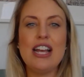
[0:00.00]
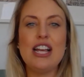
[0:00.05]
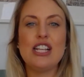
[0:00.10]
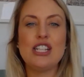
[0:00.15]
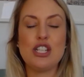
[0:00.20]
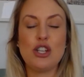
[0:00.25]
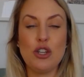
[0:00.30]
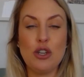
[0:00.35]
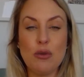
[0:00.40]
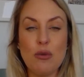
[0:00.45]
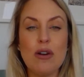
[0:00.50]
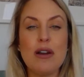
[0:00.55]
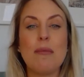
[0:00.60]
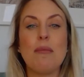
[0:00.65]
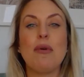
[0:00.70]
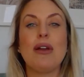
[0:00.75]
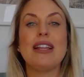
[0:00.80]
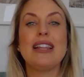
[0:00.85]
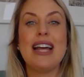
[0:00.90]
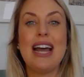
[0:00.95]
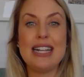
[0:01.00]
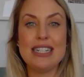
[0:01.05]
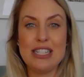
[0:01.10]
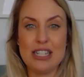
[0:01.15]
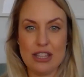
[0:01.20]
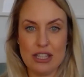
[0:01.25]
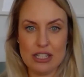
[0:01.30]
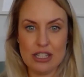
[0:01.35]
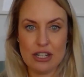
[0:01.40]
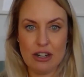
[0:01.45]
So you want to bring that to
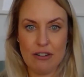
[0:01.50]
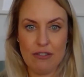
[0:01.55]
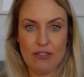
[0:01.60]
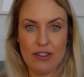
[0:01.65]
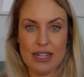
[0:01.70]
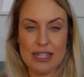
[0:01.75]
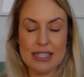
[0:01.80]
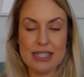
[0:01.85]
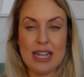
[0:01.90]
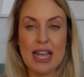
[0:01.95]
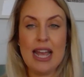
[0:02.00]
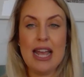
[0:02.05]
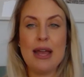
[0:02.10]
the surface.